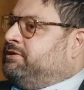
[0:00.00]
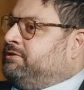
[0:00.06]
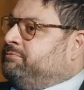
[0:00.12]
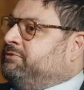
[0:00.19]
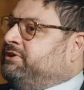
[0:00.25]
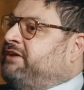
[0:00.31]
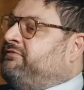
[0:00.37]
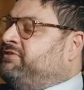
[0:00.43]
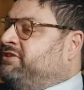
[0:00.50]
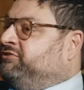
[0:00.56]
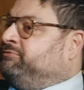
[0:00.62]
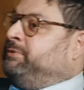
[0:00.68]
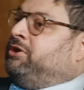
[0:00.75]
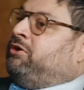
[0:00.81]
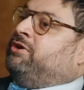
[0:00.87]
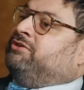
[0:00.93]
Um, everything's
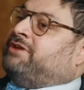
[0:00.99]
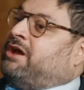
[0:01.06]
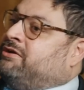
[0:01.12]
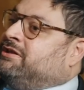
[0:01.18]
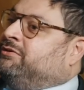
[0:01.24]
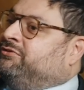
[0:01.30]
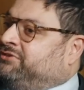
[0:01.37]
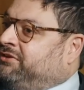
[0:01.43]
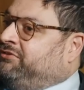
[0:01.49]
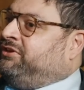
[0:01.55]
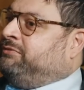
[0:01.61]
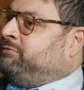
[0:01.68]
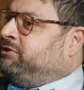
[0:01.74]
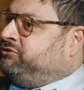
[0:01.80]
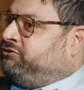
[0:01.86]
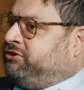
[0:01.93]
been going downhill since then,
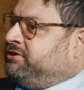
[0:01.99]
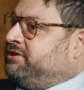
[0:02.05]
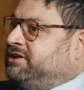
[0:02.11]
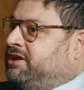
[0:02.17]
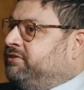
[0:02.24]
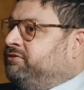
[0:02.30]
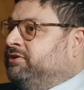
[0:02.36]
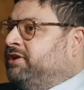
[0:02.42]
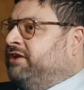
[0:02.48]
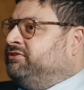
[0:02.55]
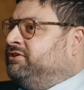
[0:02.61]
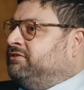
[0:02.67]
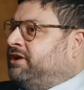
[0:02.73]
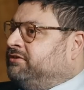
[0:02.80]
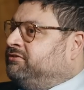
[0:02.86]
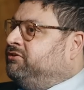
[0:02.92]
but certainly, yeah, the nineteen
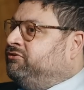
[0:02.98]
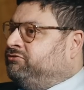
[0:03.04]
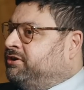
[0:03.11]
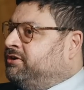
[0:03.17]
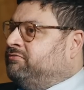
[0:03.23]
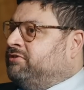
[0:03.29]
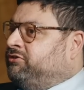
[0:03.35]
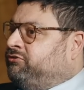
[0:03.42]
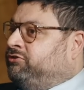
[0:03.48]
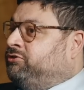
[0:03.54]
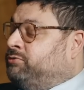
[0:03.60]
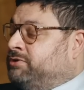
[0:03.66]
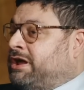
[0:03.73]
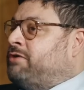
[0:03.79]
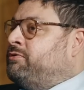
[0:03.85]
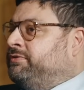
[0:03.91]
nineties generation, who
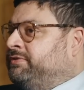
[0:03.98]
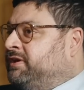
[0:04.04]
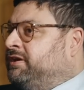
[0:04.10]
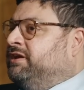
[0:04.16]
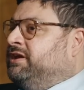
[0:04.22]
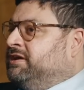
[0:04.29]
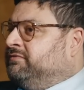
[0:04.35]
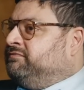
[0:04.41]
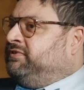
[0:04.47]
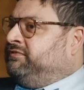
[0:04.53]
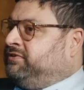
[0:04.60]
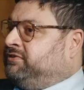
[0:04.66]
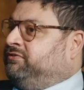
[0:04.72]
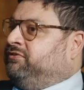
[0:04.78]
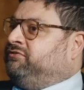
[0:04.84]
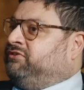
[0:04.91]
are now in their fifties and